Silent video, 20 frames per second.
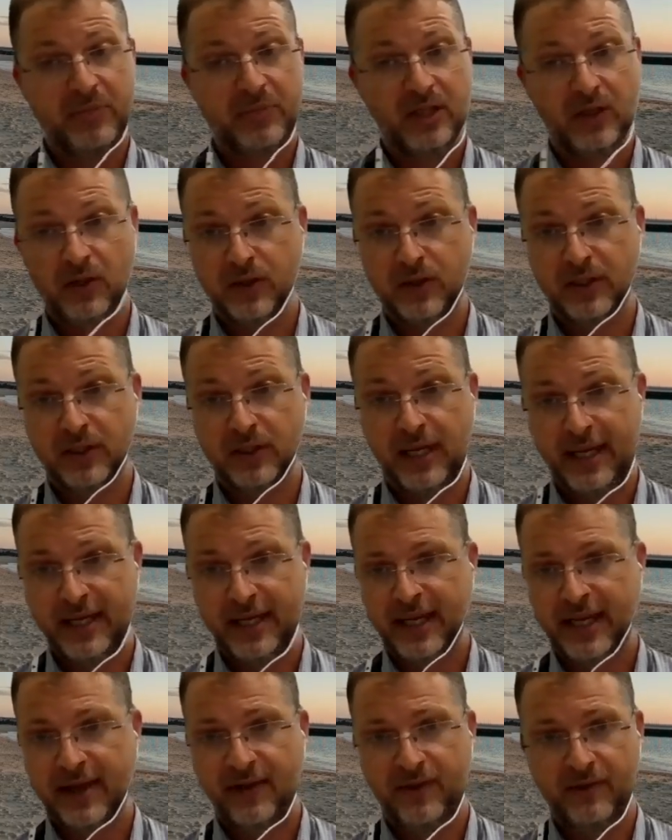because I
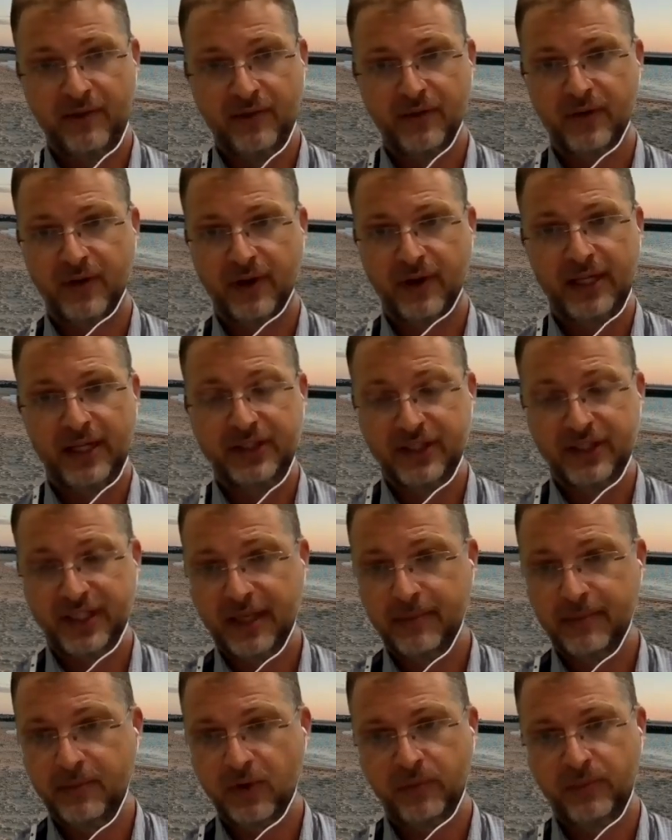have a
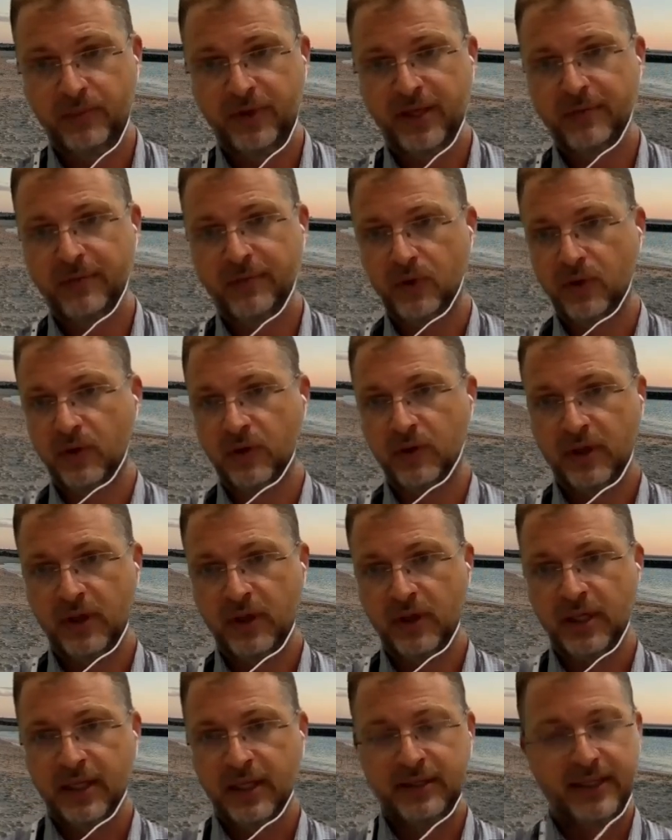team of people
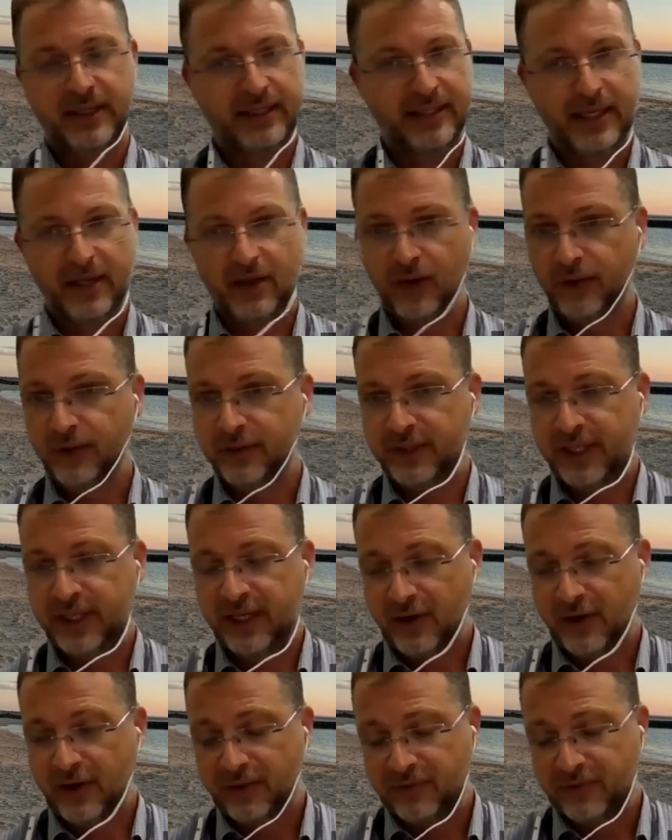that they have
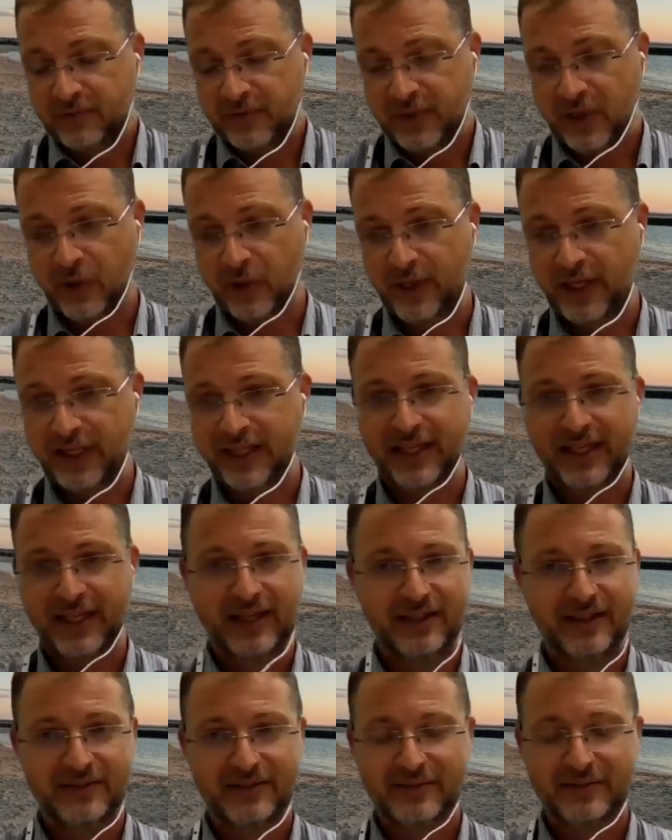their own
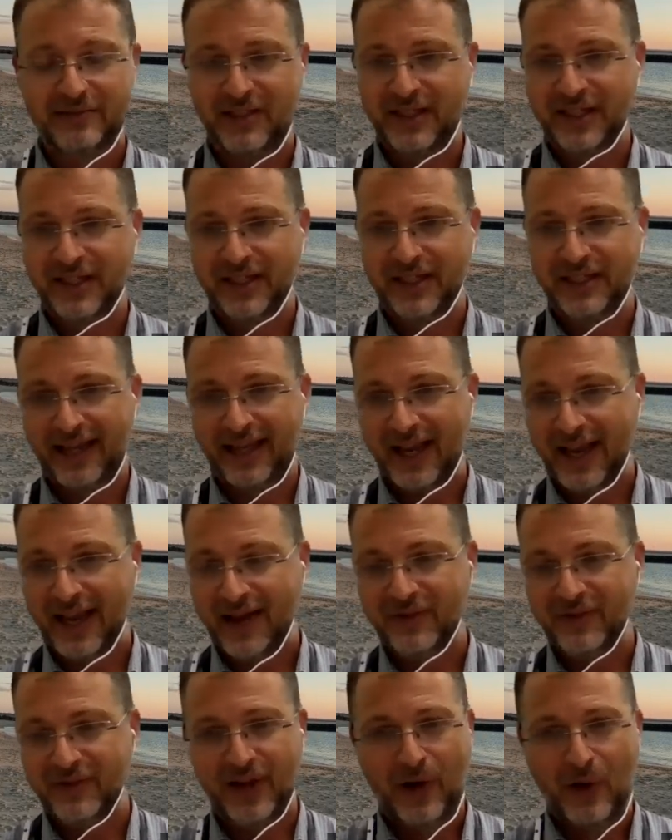ideas, they
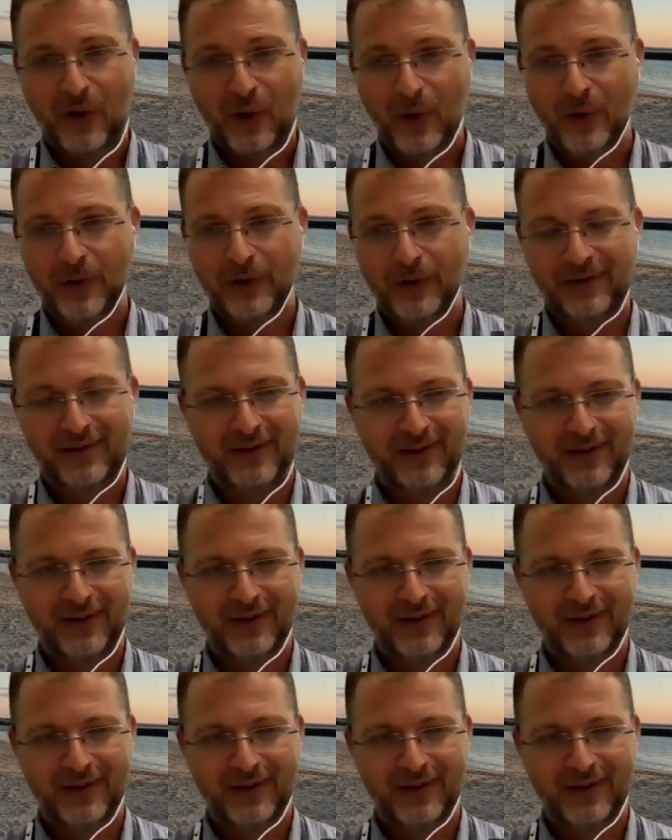have their own